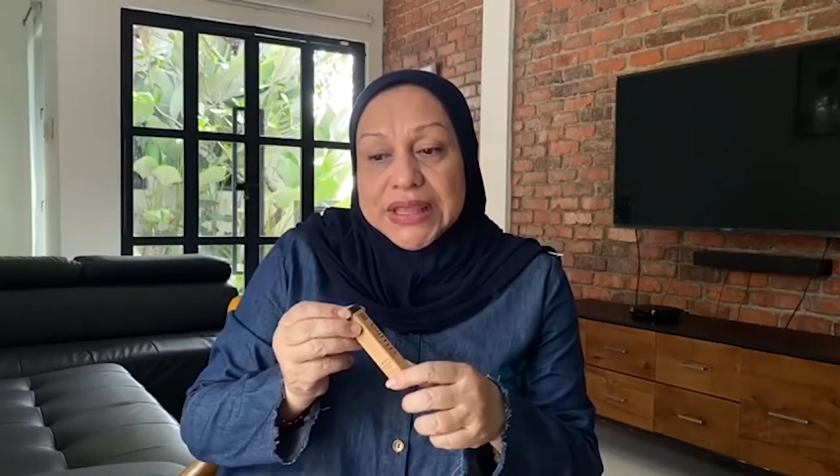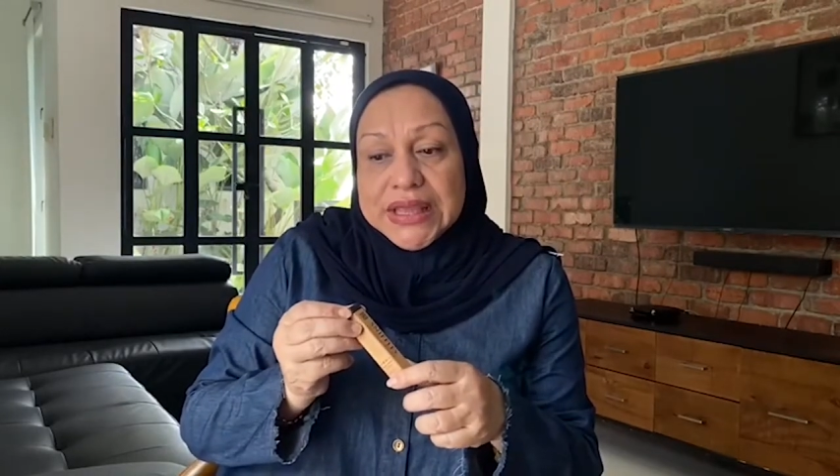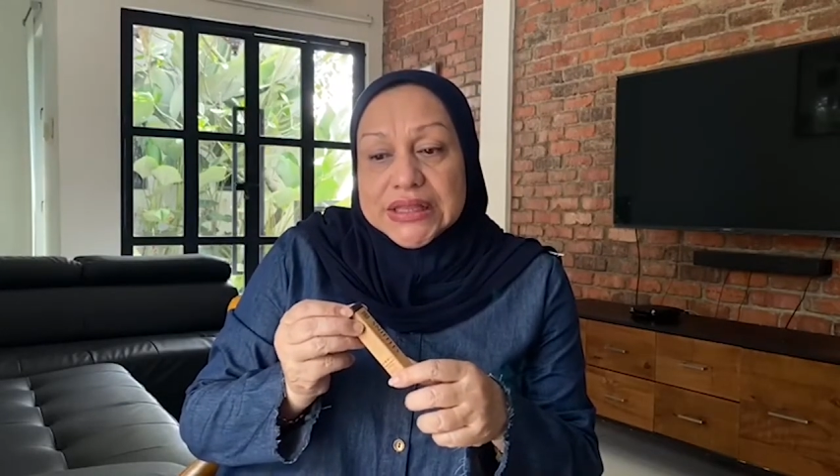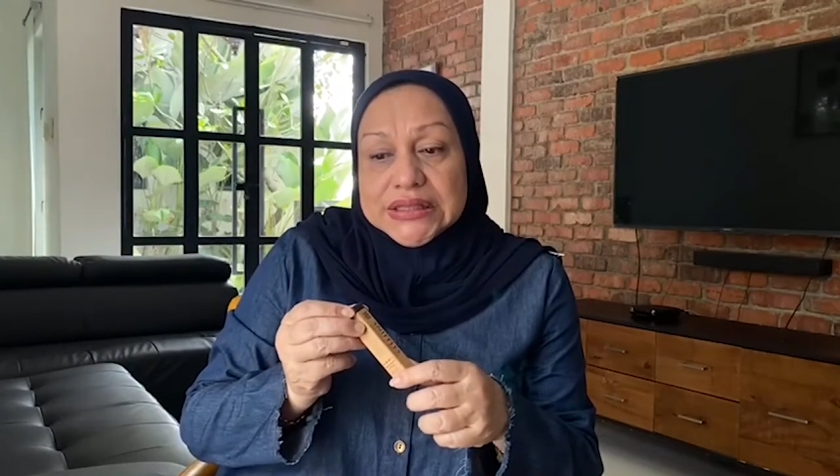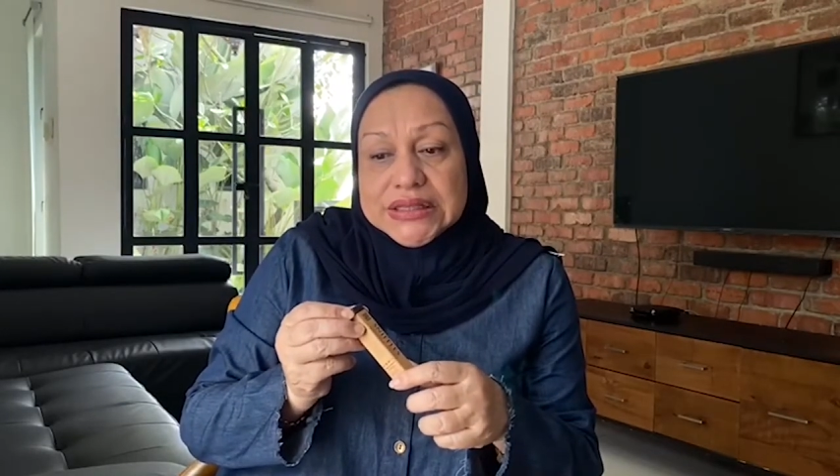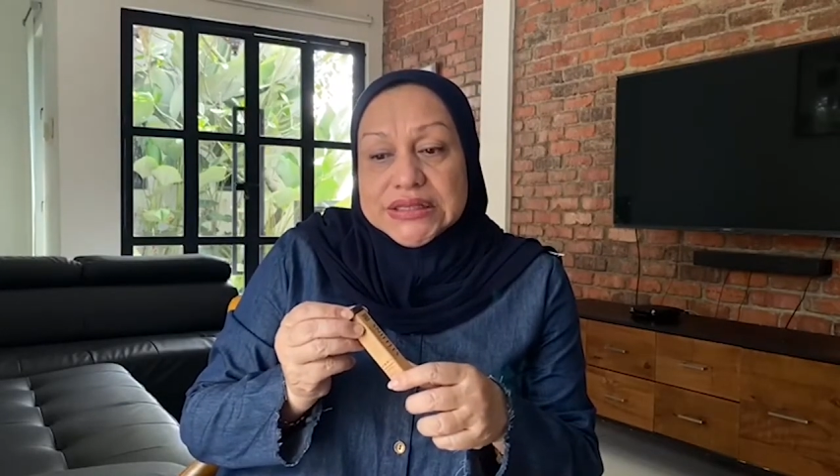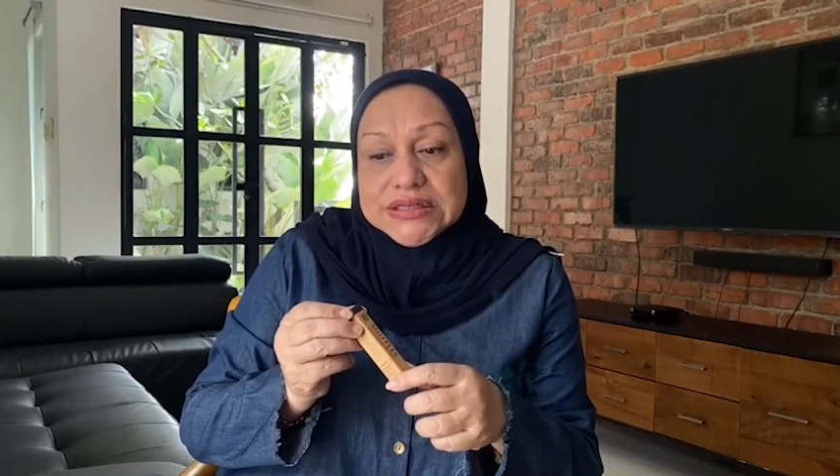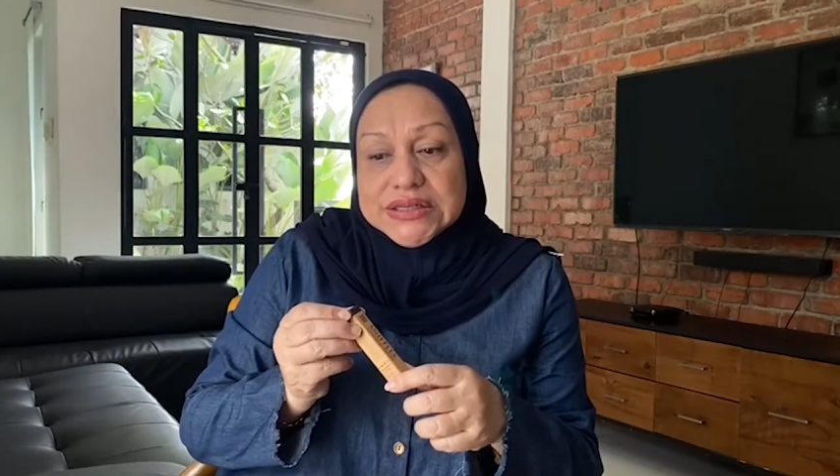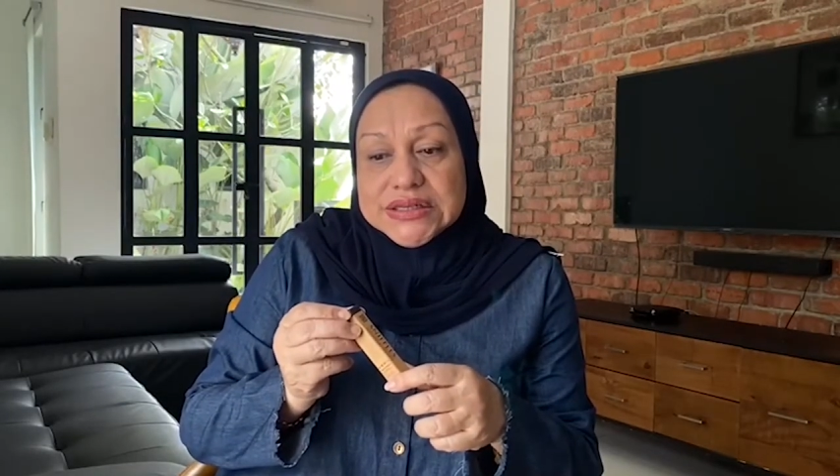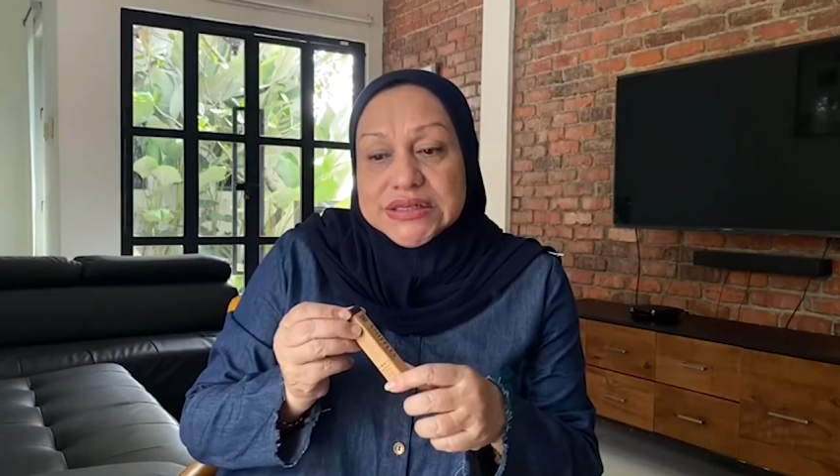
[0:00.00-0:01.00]
this
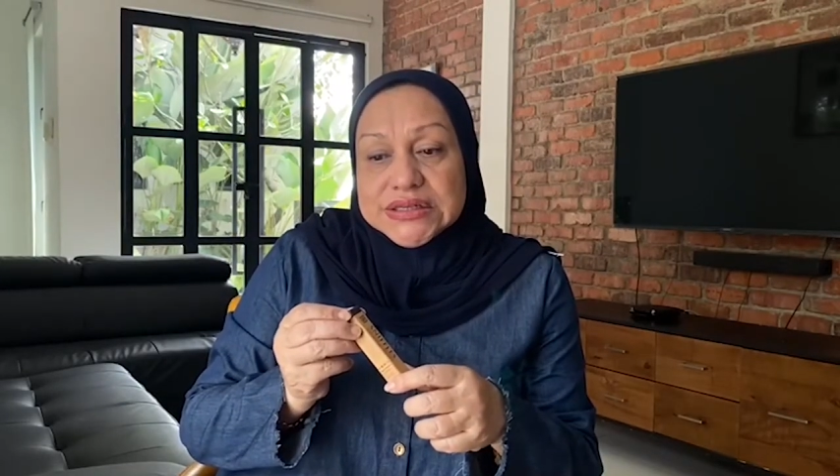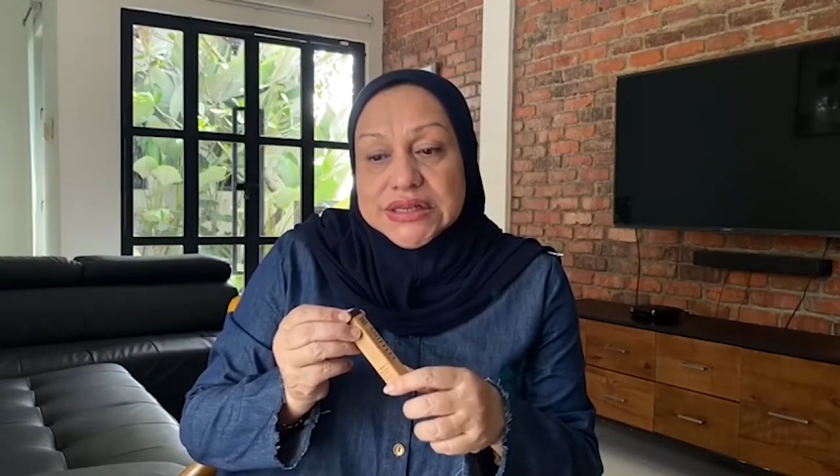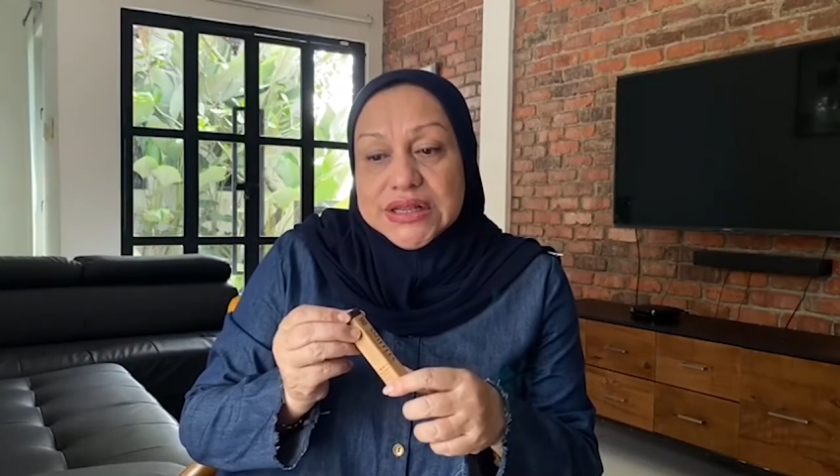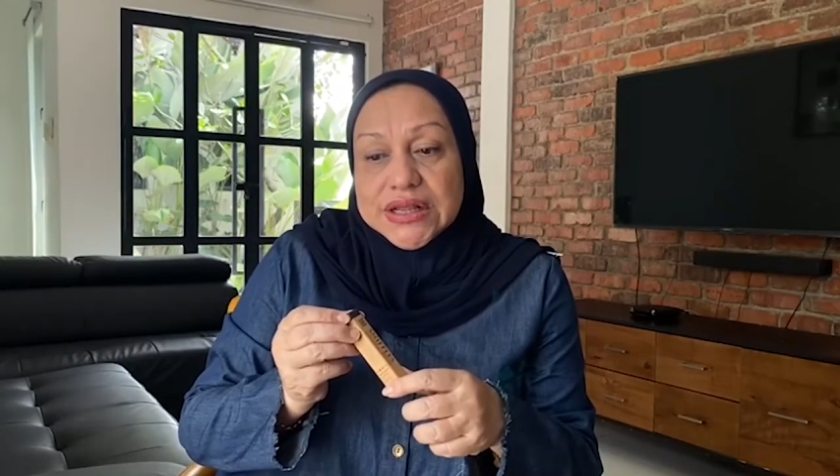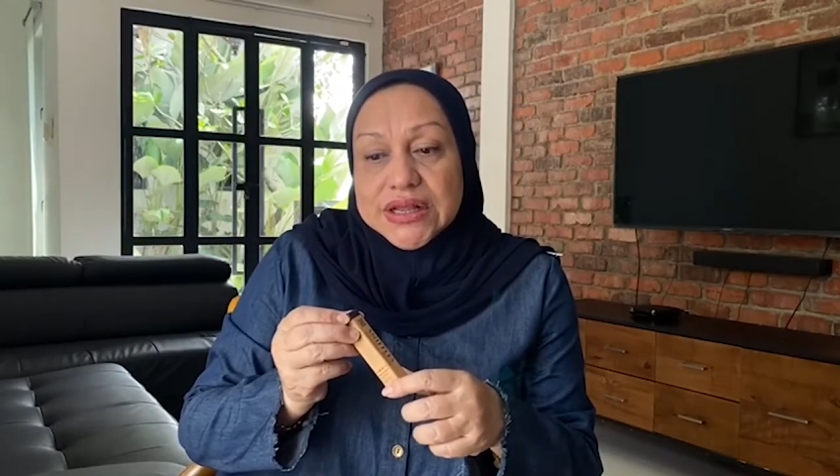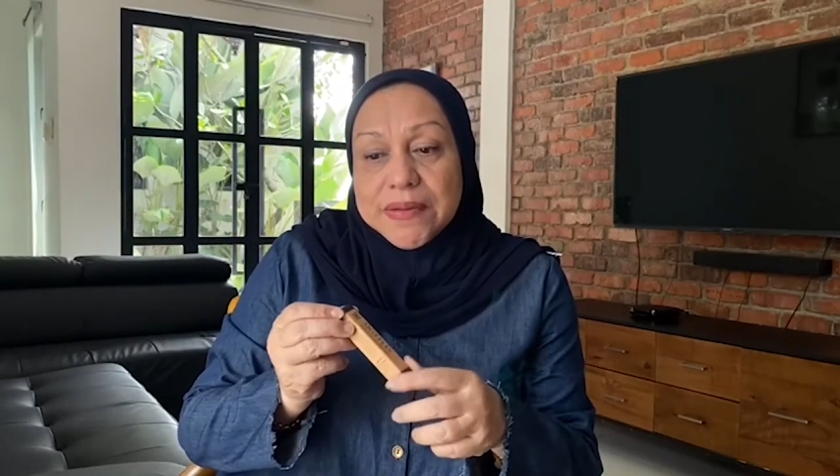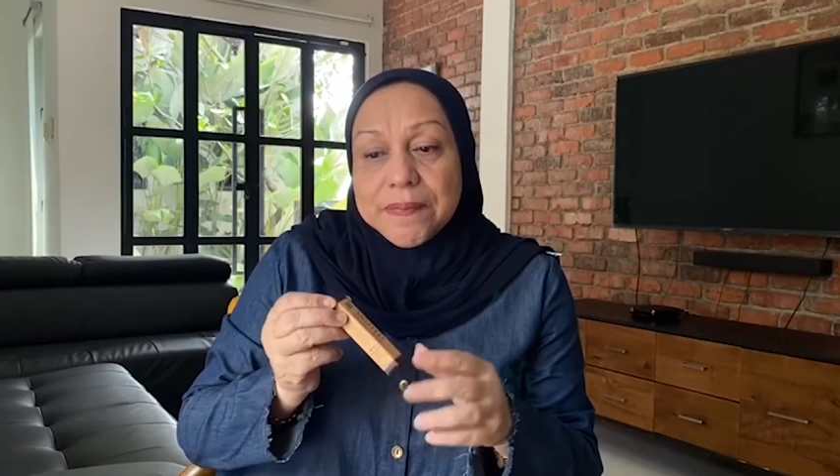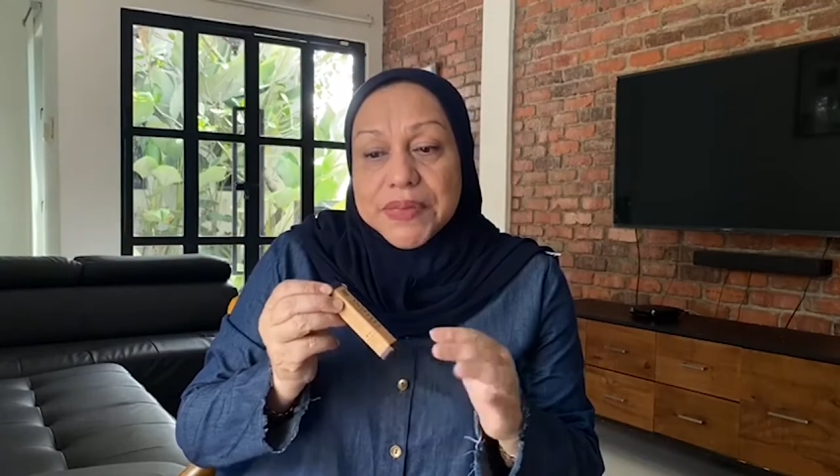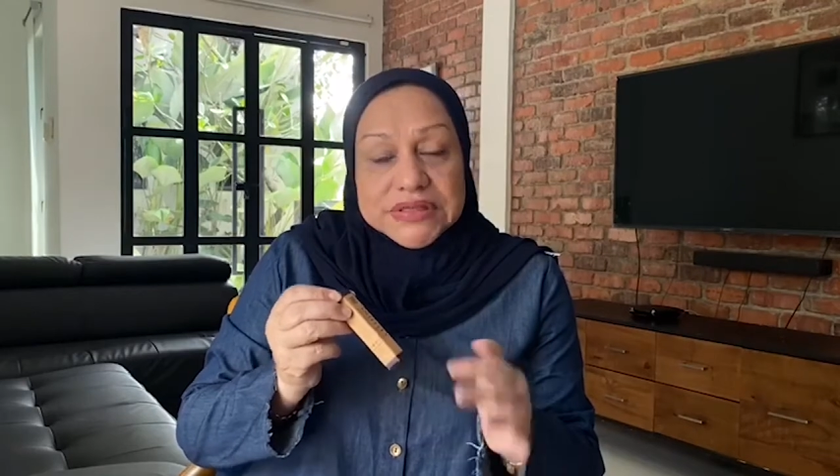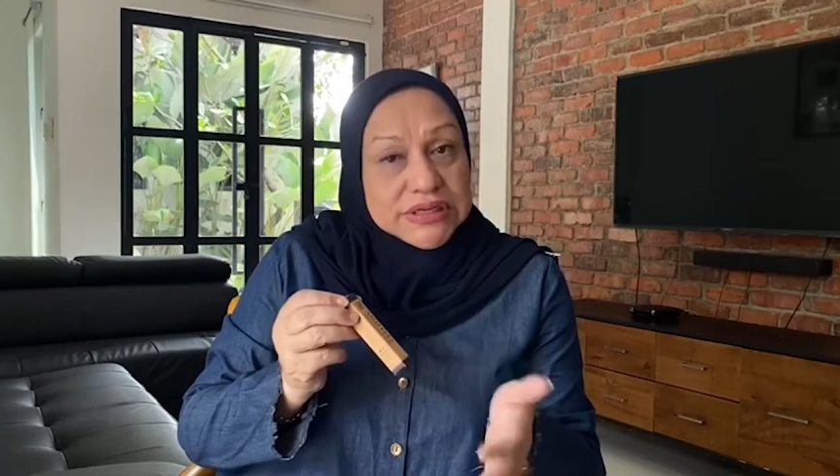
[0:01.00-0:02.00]
is
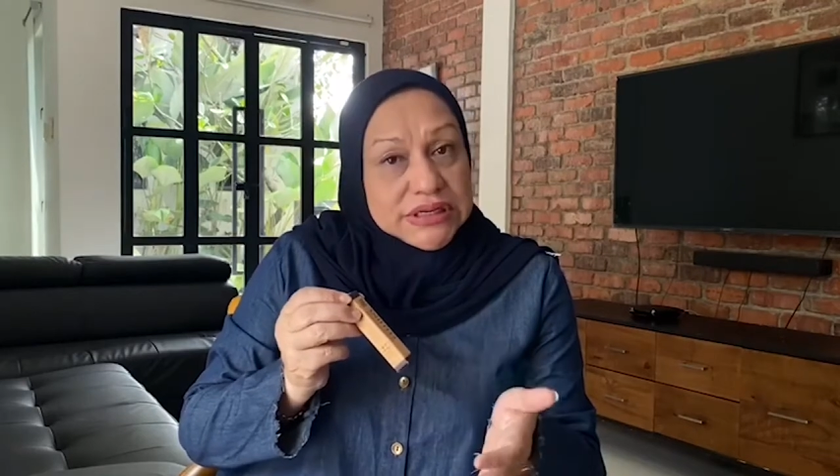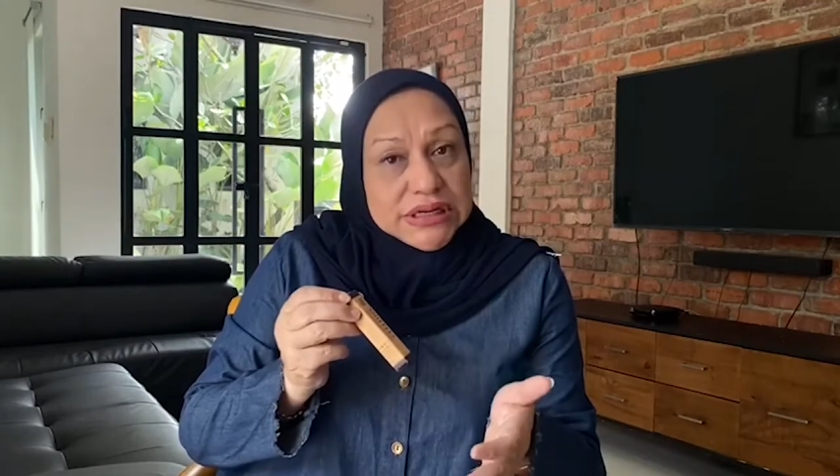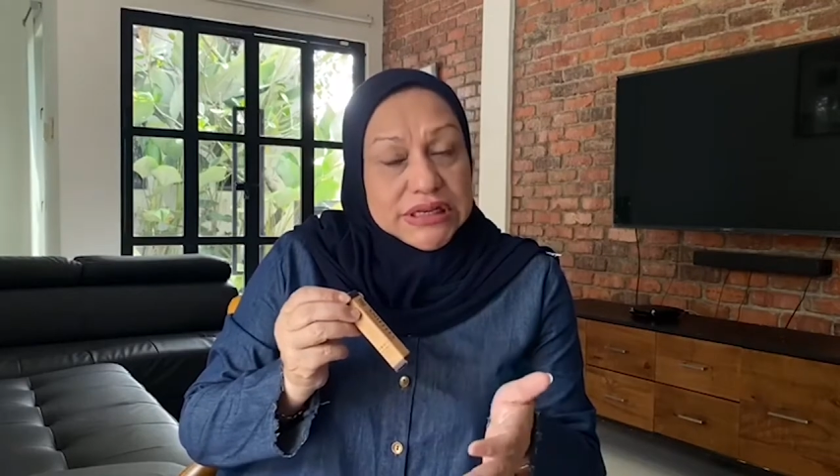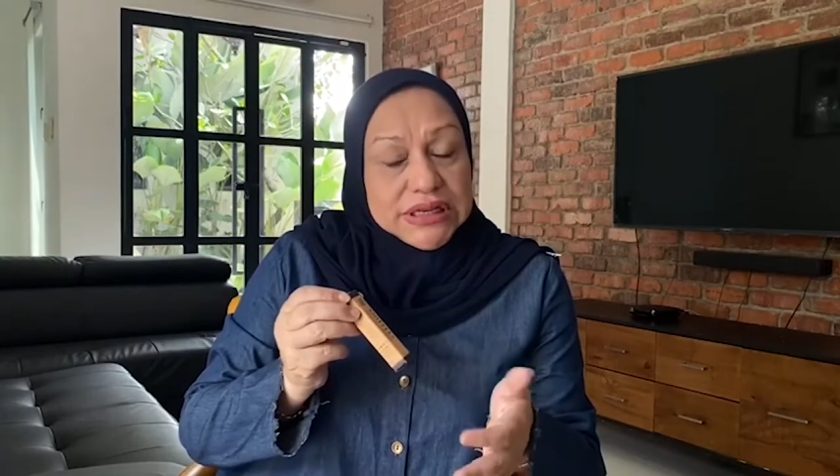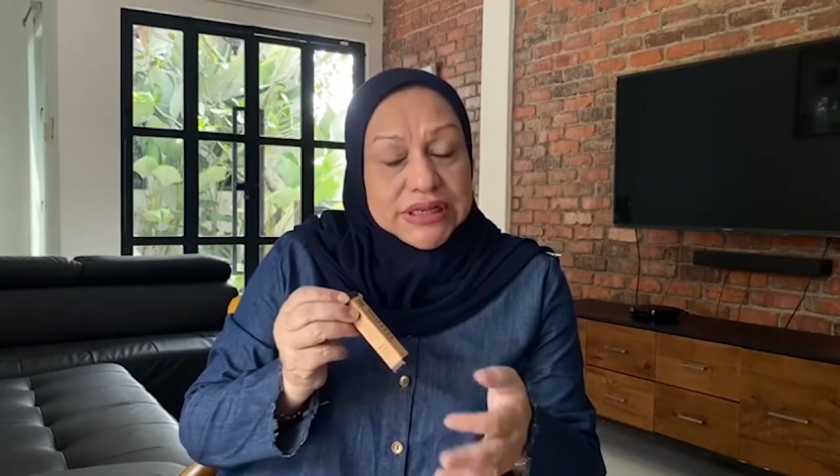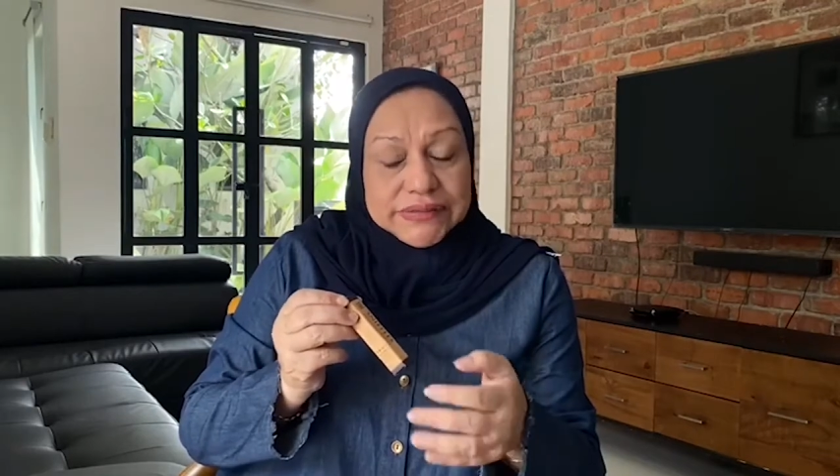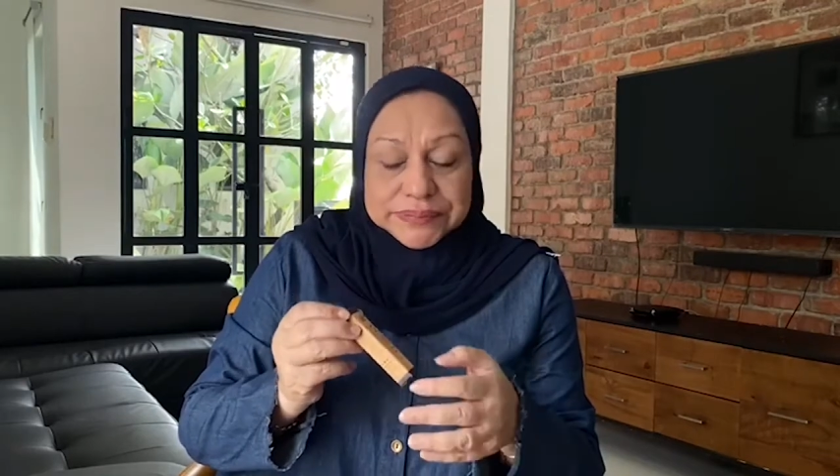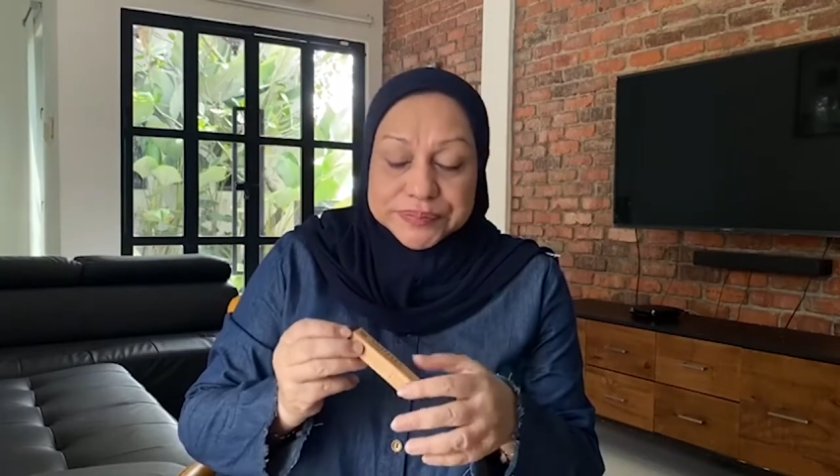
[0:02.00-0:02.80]
basically